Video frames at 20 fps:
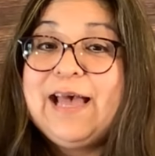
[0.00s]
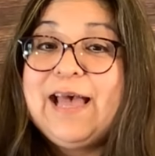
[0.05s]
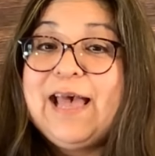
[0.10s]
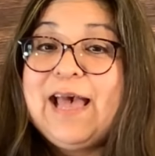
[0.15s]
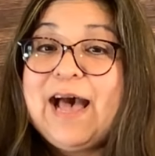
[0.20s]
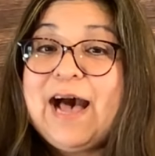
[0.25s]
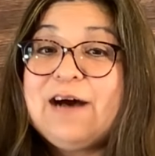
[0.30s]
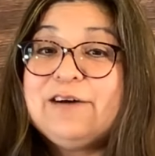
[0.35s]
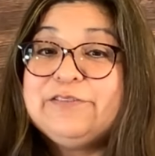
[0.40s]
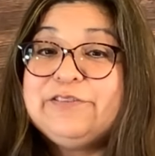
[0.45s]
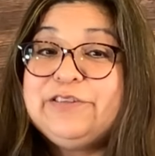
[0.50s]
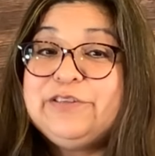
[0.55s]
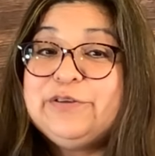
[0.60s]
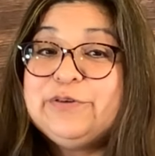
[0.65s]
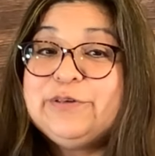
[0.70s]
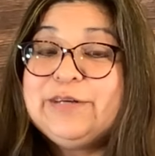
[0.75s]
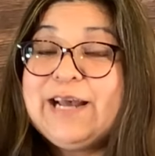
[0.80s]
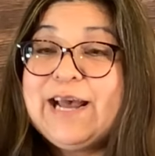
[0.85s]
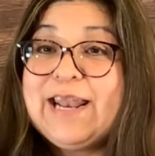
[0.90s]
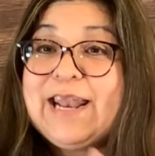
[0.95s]
I'll see you
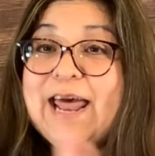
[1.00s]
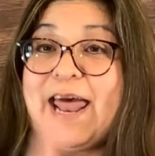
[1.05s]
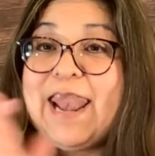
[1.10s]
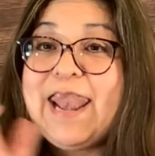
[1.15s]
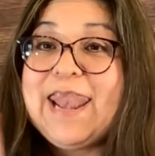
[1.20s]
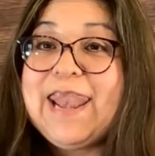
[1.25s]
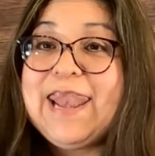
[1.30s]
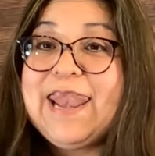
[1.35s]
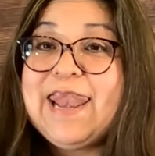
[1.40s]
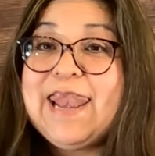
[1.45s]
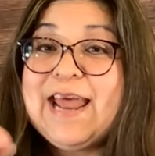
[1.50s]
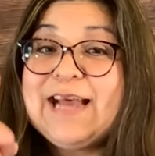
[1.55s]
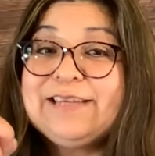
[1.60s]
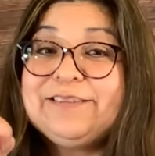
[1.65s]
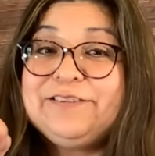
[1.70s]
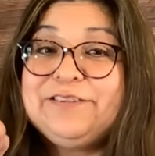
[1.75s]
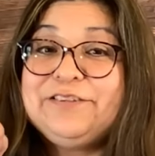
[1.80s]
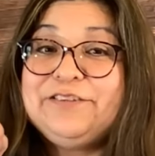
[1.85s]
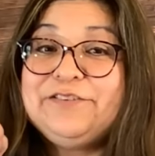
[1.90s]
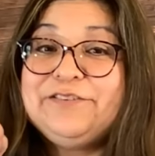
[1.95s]
again
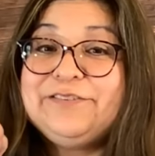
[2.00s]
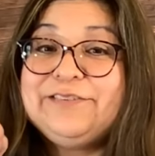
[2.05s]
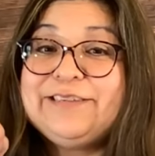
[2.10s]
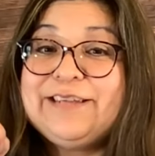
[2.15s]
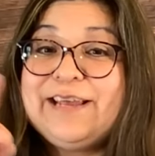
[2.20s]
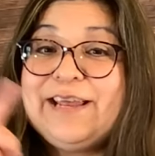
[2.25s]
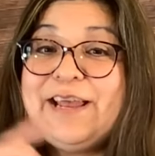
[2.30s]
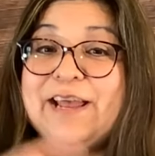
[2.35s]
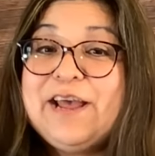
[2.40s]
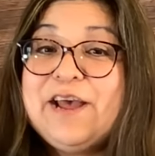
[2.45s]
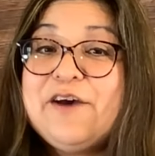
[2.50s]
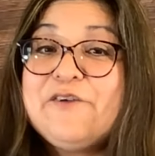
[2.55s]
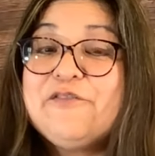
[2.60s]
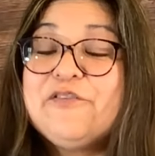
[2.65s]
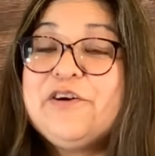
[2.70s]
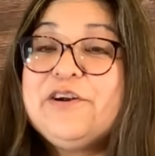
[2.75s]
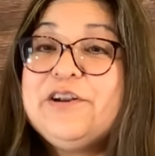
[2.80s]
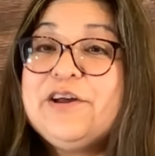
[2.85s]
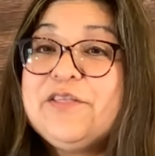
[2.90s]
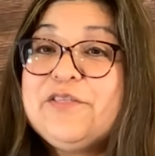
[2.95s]
next Tuesday for
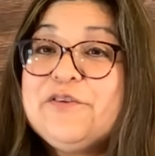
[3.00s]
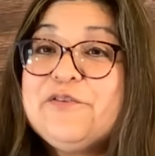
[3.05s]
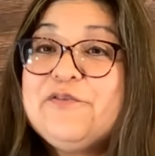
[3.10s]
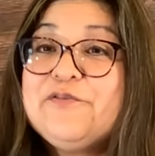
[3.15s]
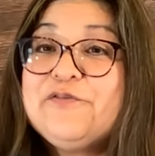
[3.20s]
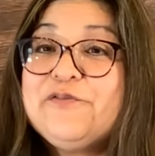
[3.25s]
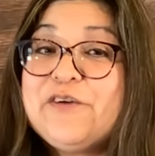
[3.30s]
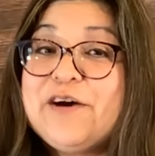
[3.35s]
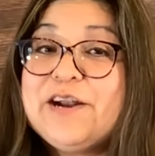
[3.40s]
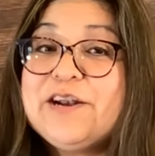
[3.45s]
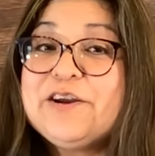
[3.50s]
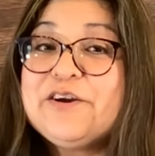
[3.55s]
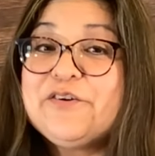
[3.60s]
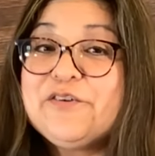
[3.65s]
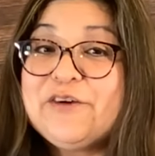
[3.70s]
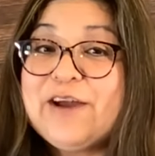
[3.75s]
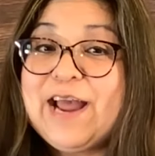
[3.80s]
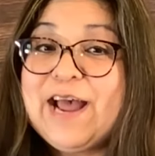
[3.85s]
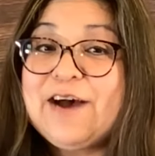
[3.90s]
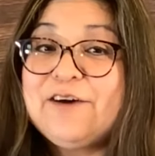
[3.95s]
another fun
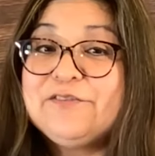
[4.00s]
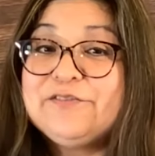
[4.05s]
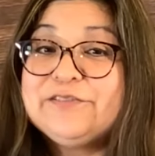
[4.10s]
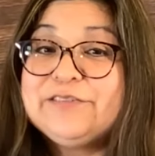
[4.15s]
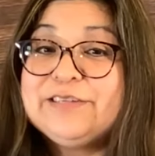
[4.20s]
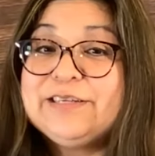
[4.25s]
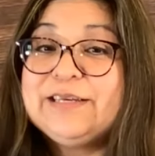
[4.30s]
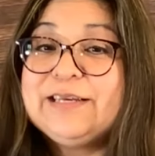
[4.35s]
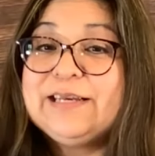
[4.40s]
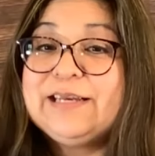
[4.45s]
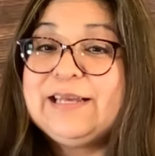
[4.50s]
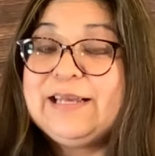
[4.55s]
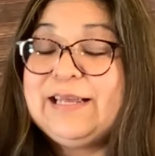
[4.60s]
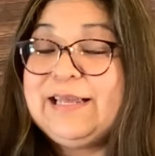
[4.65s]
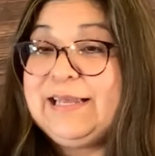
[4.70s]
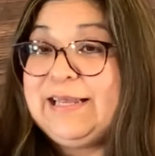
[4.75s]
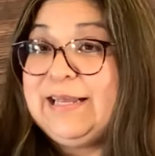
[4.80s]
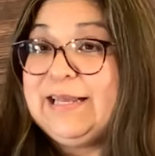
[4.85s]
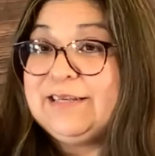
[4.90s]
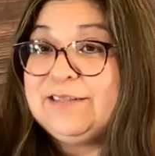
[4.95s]

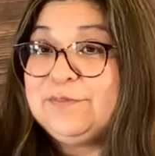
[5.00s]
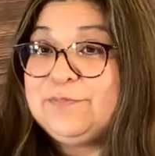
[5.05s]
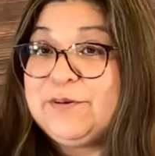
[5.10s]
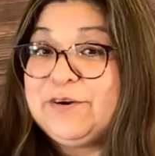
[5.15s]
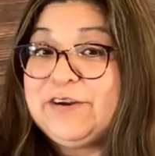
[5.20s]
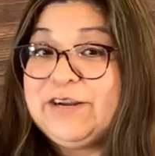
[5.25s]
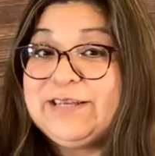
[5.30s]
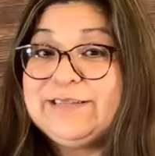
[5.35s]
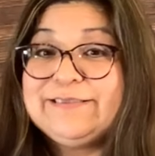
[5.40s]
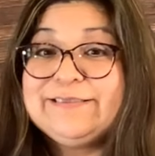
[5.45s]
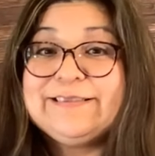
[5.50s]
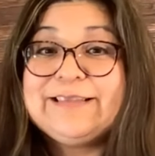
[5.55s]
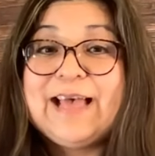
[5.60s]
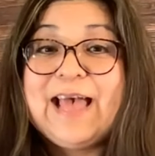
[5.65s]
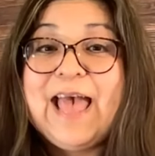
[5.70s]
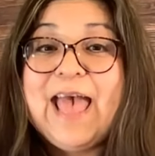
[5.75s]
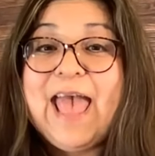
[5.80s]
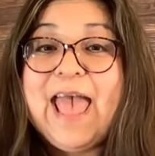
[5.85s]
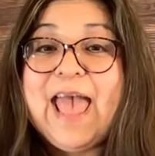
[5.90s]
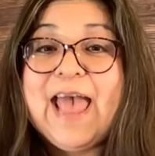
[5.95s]
crafting experience.
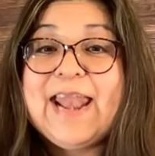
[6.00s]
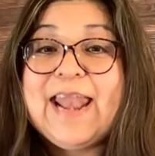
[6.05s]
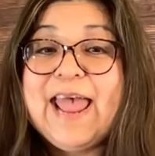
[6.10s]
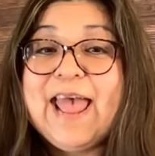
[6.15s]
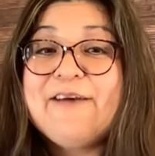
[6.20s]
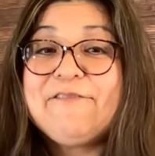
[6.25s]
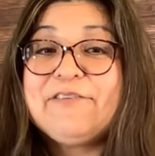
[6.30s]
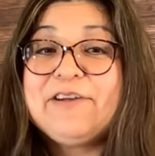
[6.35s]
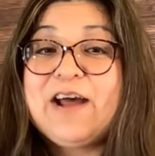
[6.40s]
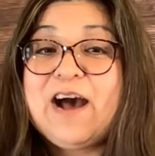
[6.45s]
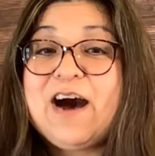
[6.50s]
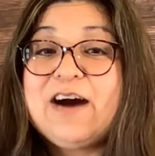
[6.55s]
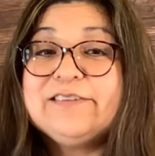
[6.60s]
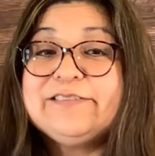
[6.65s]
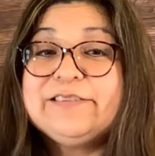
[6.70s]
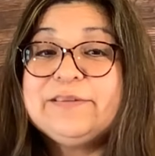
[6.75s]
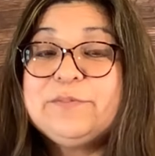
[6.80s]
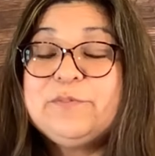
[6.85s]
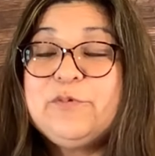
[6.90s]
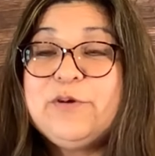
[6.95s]
And have an
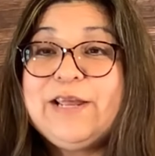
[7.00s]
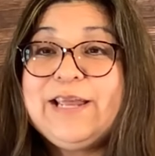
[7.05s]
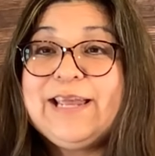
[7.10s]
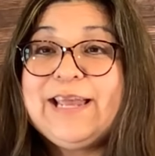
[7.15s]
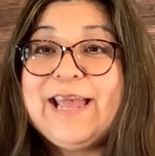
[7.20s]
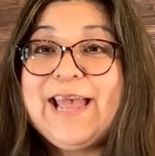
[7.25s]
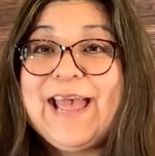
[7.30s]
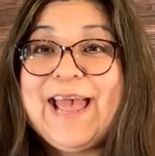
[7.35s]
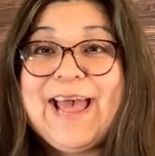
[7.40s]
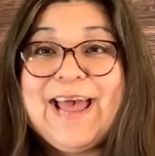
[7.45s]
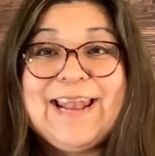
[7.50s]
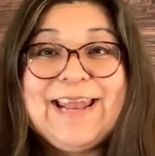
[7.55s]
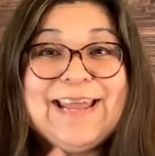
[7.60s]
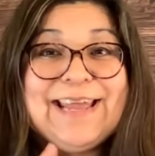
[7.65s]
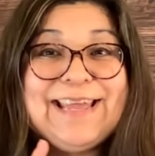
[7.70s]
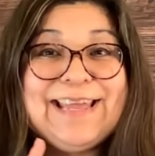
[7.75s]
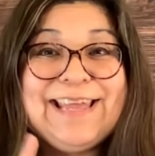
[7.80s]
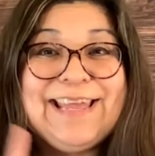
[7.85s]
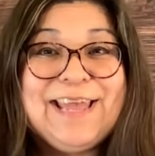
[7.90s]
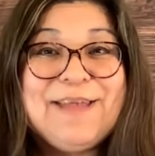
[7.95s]
awesome week and
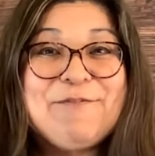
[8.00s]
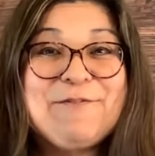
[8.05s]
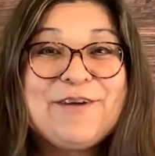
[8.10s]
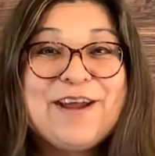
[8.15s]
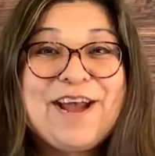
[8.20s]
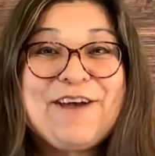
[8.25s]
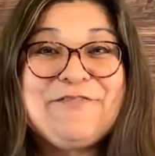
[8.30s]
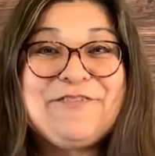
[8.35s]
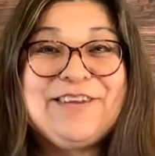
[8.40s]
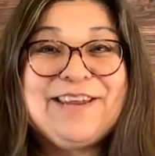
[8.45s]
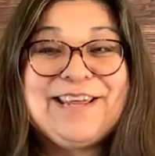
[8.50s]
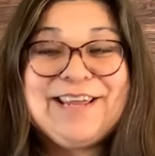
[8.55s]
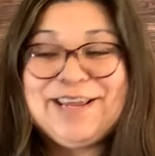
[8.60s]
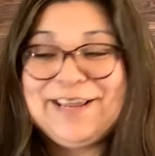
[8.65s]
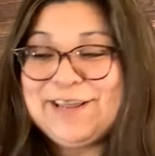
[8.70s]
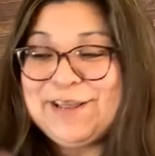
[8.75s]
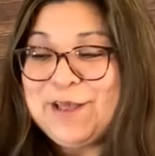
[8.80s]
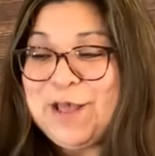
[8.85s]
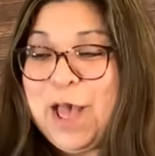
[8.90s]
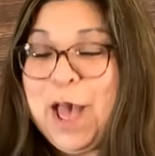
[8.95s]
keep
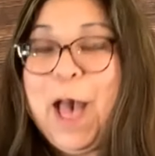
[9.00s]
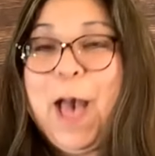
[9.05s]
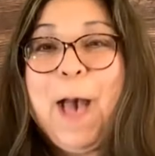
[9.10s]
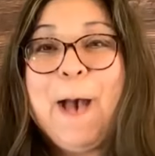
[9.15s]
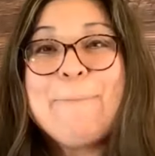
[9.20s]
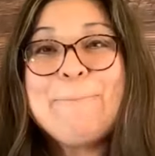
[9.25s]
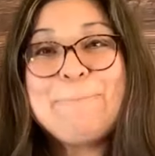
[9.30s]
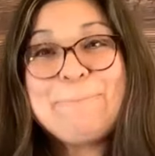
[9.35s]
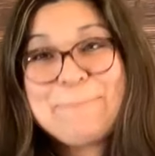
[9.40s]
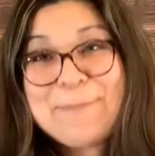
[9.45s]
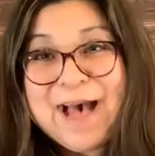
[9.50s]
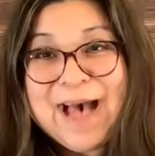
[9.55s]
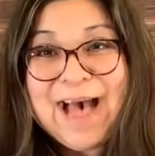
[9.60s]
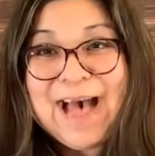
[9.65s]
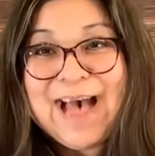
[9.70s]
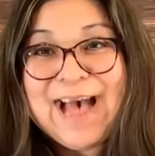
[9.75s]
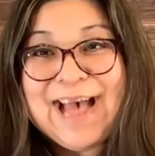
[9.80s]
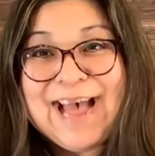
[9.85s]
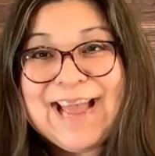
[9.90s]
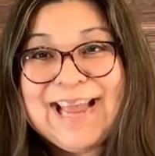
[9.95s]
crafting.
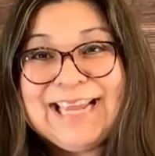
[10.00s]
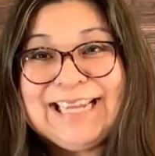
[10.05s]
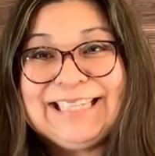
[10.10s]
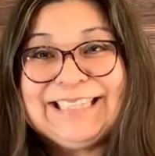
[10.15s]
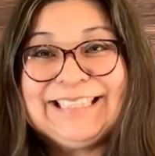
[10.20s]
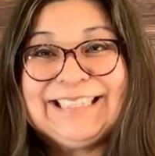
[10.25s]
Bye.